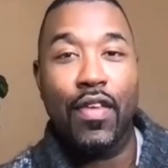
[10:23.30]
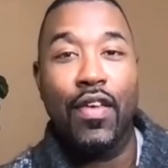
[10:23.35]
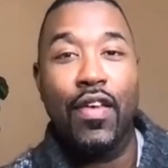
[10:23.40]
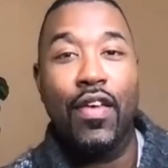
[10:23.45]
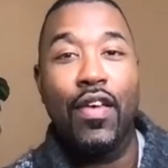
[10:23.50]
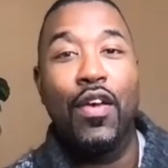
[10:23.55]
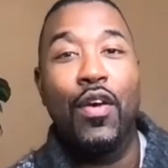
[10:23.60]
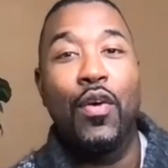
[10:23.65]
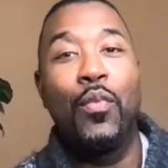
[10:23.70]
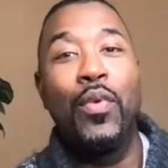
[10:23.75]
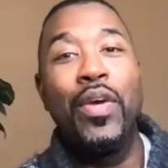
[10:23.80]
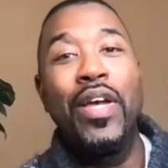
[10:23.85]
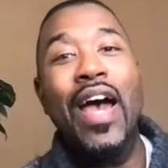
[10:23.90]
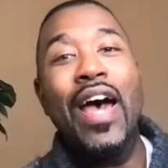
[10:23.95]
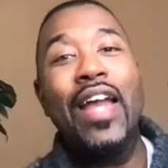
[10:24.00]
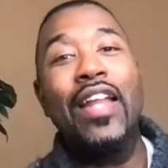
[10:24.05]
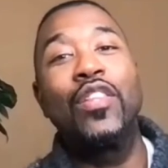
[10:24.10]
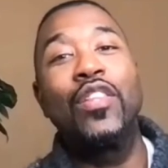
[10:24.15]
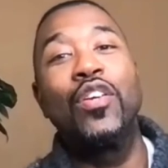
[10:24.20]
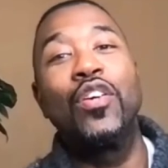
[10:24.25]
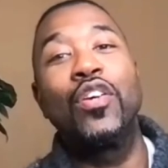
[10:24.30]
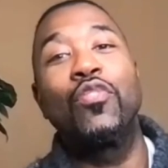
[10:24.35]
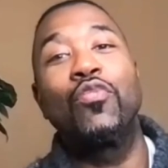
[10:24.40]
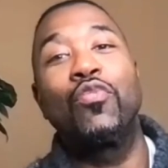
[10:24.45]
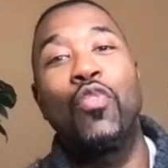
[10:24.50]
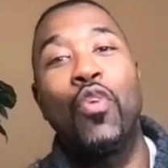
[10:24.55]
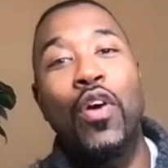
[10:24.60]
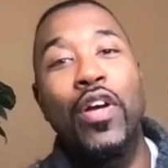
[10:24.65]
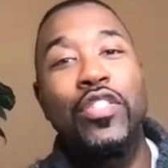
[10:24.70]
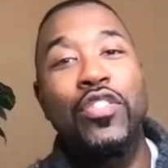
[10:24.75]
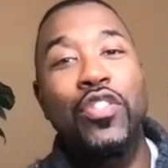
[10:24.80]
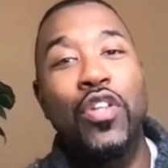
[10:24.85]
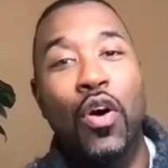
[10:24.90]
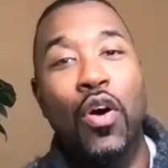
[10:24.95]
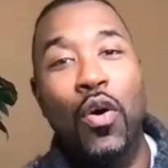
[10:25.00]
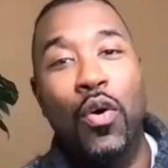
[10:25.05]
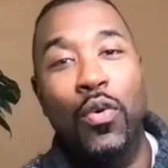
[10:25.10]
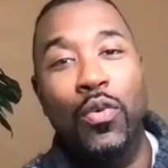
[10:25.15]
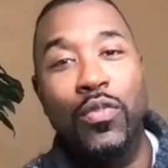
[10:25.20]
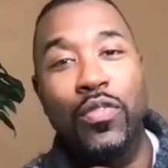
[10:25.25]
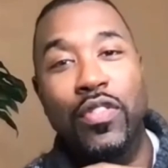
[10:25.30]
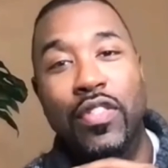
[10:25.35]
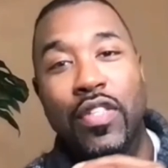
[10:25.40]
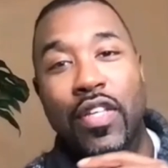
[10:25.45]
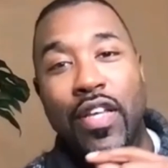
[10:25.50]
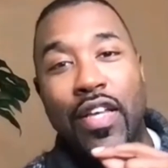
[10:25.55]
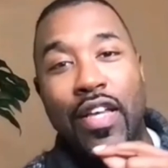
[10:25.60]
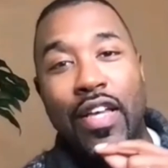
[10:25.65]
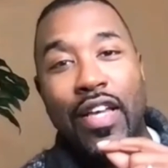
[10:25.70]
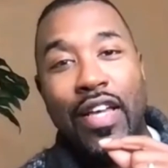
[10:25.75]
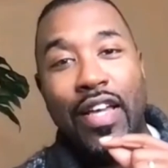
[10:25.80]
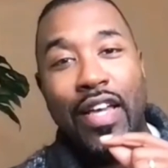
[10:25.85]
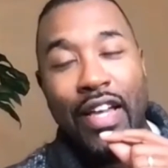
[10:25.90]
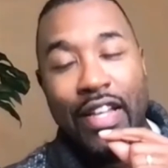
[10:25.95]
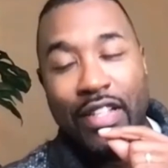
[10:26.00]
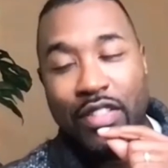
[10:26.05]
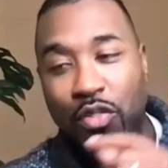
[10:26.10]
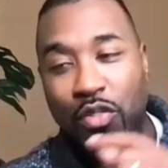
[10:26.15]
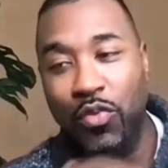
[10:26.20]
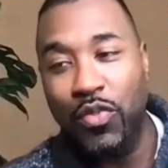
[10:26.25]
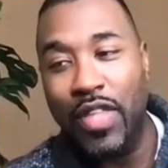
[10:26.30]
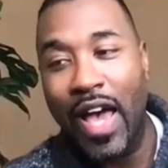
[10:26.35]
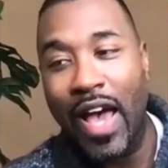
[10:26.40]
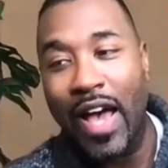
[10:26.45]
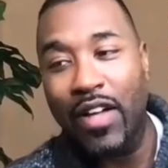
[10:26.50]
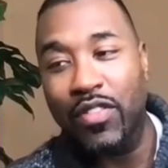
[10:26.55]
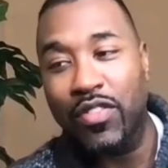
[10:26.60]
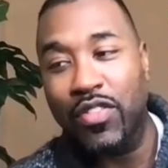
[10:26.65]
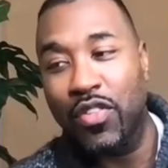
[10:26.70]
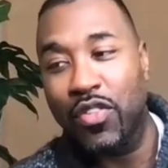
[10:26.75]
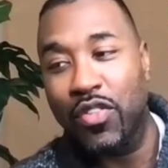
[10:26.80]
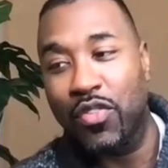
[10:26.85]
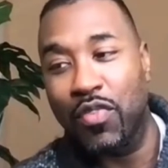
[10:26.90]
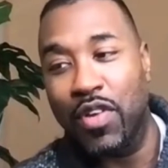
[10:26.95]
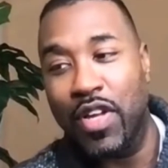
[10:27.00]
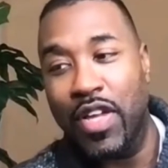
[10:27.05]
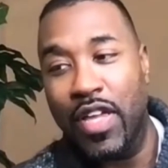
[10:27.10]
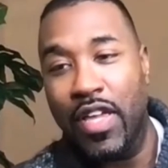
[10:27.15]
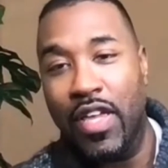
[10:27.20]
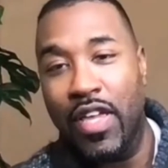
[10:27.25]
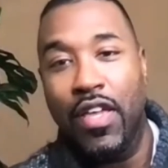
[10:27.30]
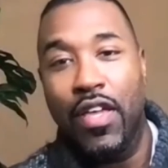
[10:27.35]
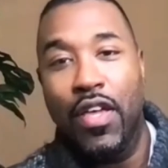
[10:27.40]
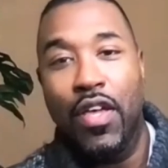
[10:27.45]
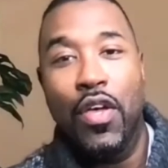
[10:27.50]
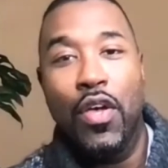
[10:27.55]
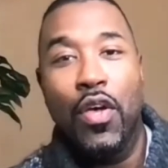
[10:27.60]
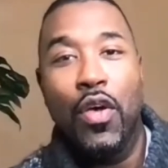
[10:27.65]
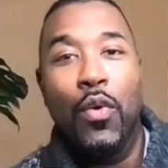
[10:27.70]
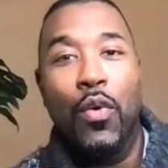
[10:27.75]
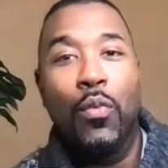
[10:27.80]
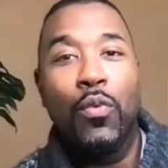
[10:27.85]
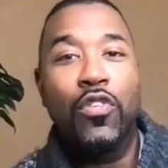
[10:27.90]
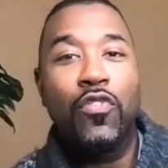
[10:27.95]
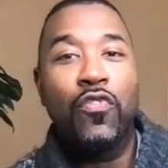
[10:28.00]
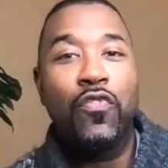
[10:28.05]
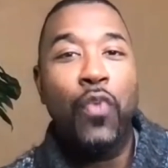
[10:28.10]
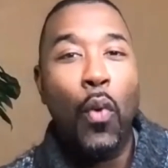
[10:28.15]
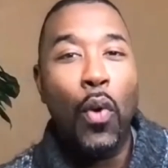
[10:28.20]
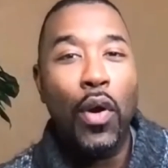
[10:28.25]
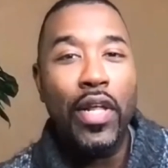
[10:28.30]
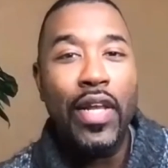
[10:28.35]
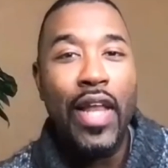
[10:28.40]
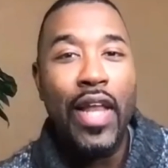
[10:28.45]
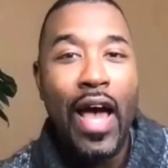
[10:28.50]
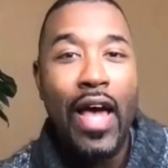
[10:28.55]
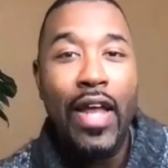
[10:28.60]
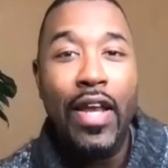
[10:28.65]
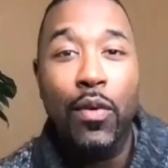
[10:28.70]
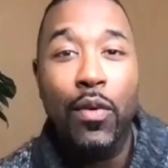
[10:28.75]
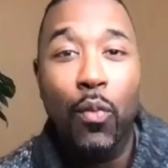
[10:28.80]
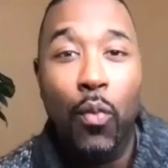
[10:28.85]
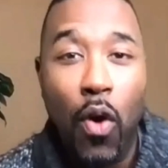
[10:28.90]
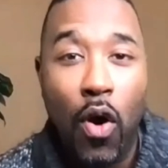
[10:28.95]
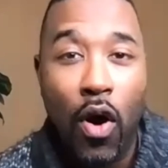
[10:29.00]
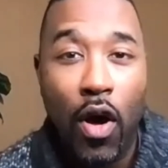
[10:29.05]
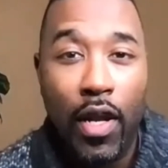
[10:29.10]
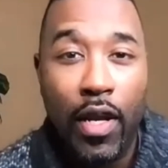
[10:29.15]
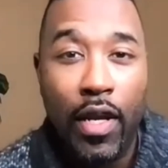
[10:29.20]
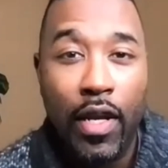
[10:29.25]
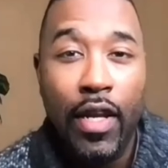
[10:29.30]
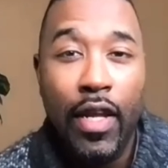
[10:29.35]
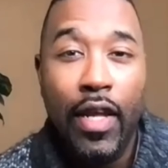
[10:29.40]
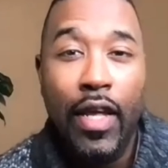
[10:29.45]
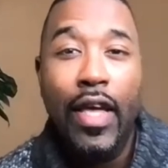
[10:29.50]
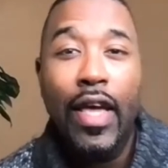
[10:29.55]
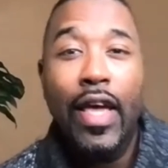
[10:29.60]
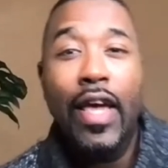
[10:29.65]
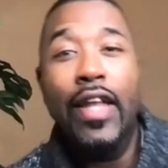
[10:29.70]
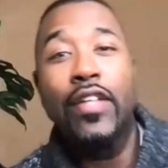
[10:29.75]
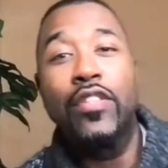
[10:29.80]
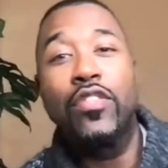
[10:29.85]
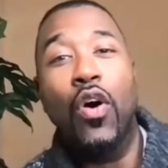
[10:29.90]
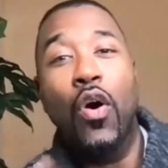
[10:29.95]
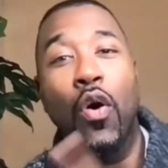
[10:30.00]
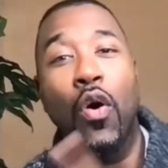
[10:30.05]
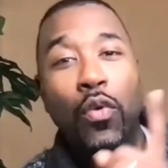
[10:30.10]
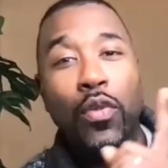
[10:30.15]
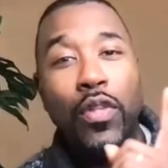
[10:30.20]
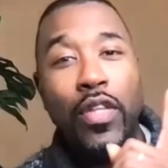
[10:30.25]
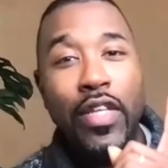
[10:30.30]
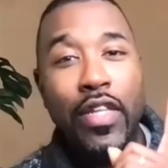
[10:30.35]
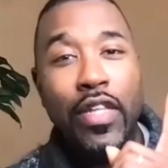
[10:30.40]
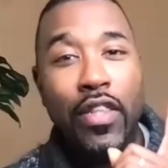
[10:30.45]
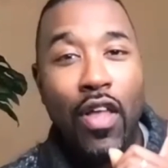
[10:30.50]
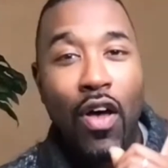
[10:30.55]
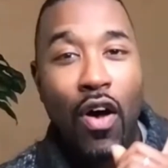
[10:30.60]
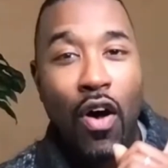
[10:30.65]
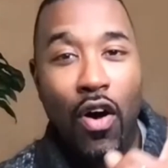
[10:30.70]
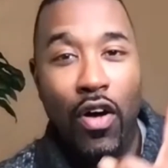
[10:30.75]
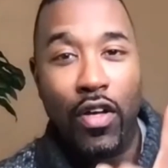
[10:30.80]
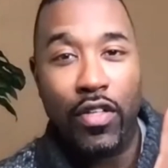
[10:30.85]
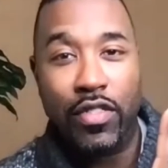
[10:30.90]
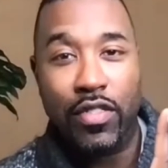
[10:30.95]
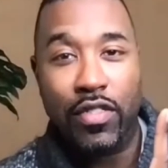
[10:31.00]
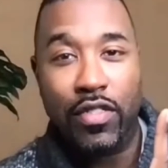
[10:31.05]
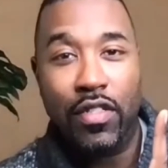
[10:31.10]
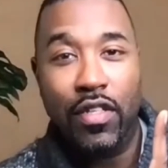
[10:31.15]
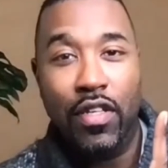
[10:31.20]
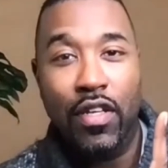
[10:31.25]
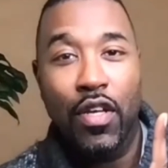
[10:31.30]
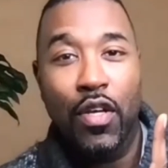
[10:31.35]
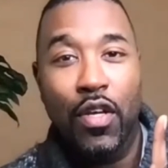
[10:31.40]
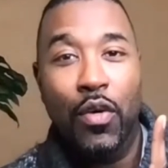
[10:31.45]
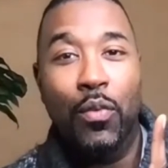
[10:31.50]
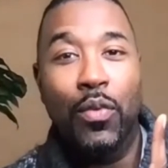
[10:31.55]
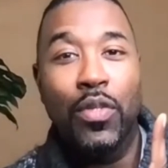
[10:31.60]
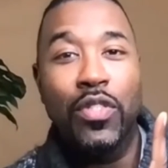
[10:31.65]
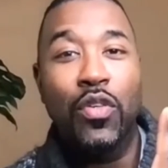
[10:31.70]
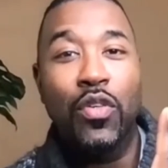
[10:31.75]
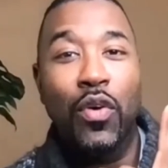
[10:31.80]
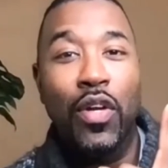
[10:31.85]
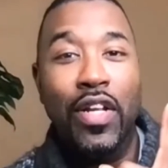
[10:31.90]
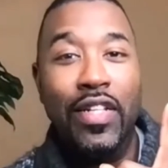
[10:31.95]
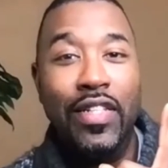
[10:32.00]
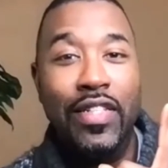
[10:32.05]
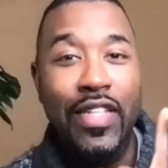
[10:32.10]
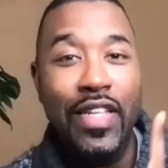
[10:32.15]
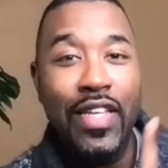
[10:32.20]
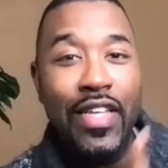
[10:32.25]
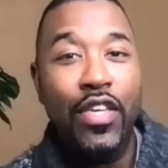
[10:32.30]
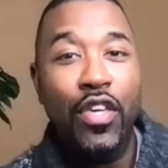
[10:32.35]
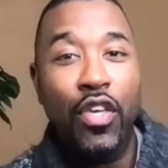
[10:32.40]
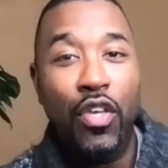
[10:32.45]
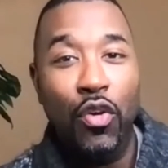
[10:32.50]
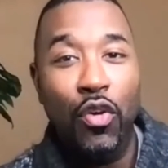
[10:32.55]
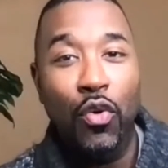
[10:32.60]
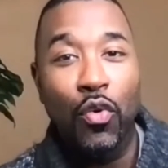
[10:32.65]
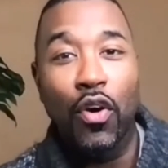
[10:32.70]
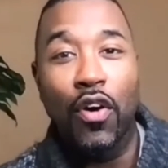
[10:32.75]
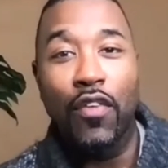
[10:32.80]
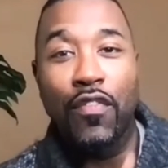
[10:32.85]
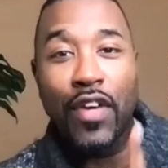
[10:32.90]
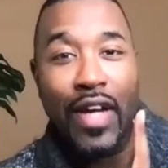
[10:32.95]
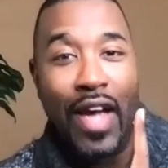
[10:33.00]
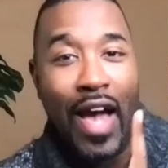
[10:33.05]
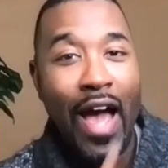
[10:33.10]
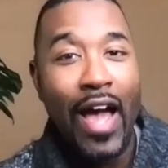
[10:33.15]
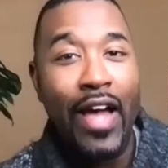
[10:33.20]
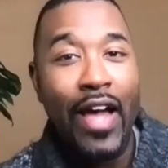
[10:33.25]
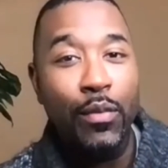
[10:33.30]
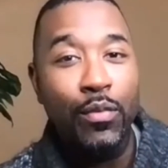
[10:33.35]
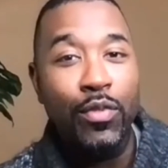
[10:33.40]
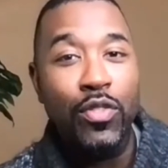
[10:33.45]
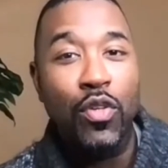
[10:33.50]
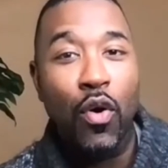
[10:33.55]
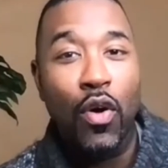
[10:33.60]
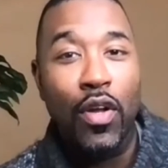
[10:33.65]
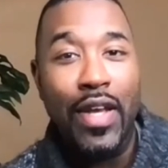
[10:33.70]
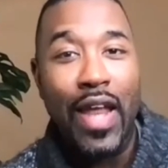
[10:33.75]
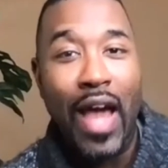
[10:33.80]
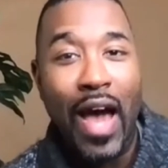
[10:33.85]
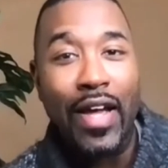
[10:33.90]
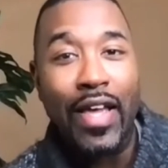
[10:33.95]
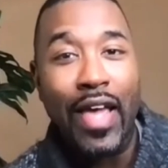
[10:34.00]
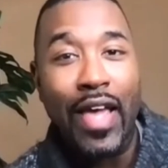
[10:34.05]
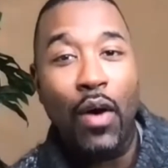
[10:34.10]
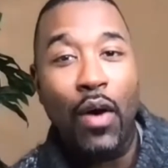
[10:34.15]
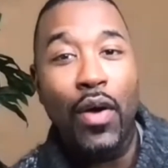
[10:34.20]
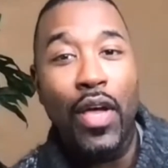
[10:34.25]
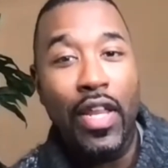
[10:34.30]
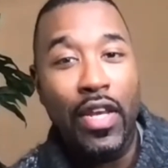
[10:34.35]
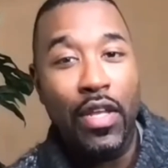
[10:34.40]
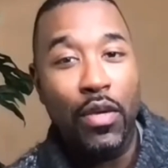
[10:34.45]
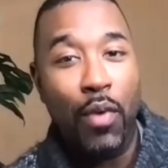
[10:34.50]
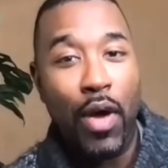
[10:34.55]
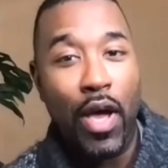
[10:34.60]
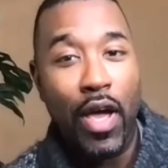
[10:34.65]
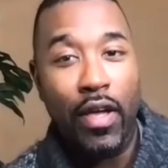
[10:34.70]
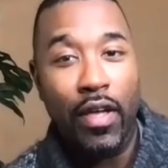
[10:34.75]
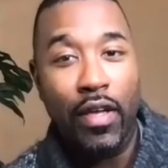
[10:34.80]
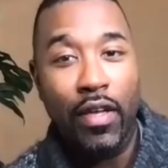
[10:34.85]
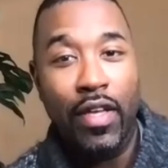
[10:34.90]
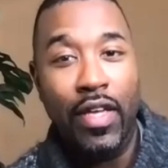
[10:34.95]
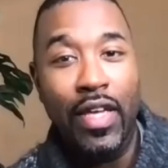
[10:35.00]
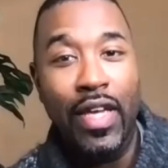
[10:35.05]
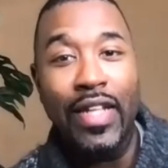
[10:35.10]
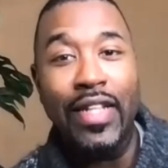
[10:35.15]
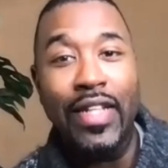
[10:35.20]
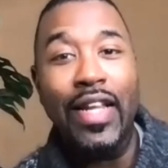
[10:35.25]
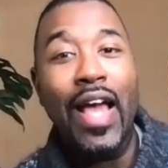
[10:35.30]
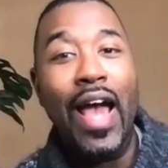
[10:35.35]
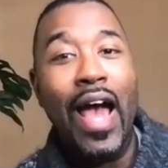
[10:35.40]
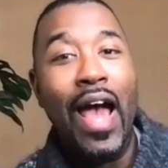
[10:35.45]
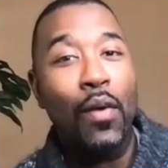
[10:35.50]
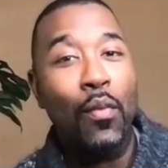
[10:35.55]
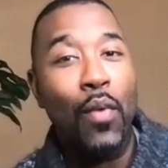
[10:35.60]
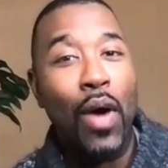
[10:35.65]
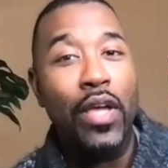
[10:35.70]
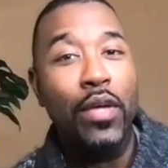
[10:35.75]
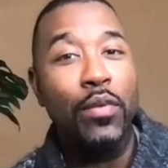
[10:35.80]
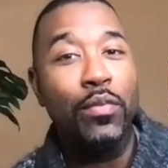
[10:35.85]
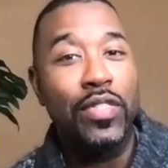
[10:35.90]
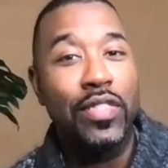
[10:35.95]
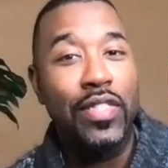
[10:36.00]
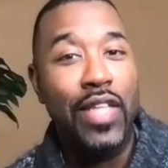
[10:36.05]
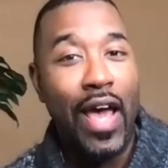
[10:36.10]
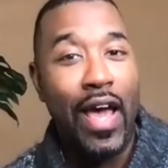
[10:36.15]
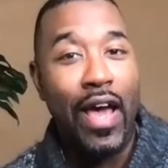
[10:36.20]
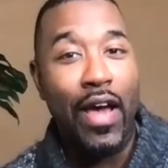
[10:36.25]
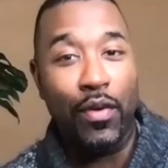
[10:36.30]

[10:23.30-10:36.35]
You got to look. Roy Jones in 2003 was 49-1, and his only loss was on a DQ of a guy he was going to knock out anyway. He hit the guy while he was down.